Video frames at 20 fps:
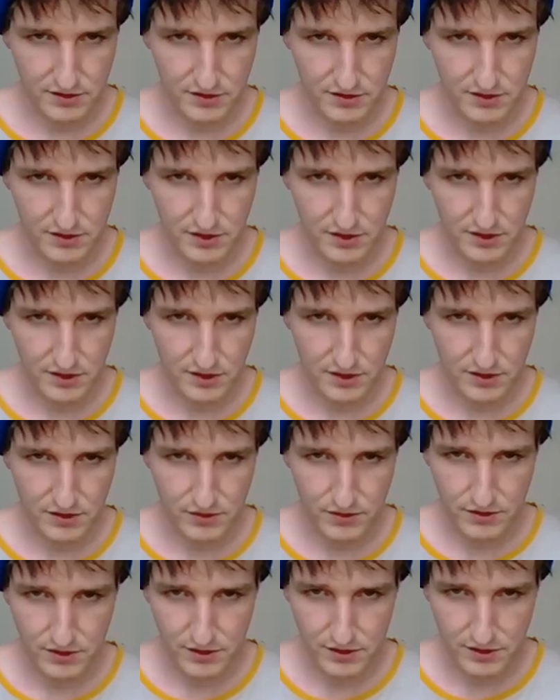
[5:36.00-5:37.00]
the
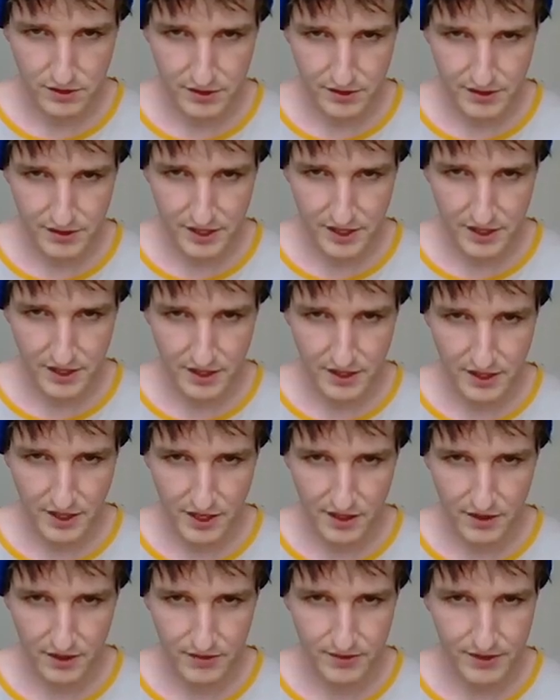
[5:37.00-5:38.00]
whole thing.
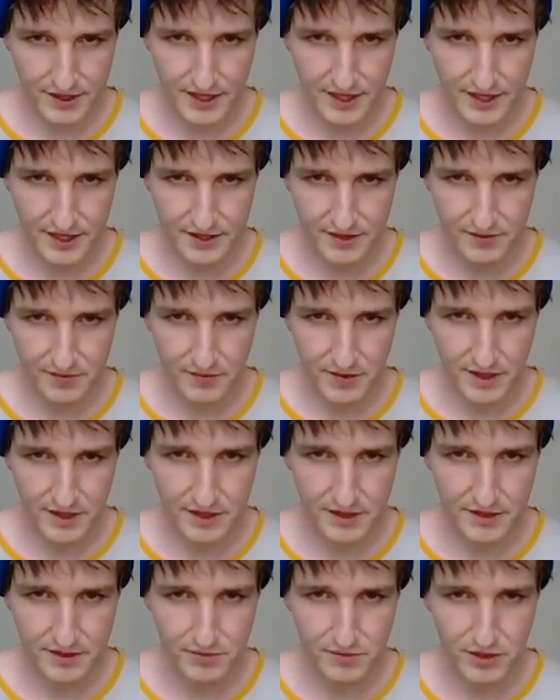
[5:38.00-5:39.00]
I already had it in my
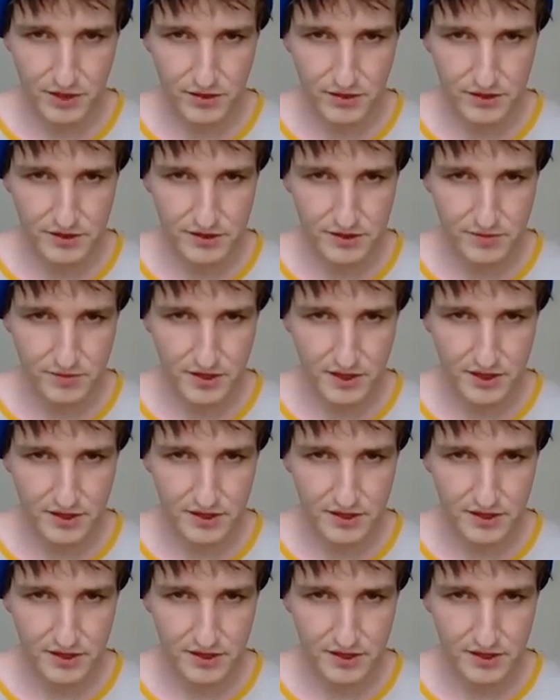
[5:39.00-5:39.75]
post, but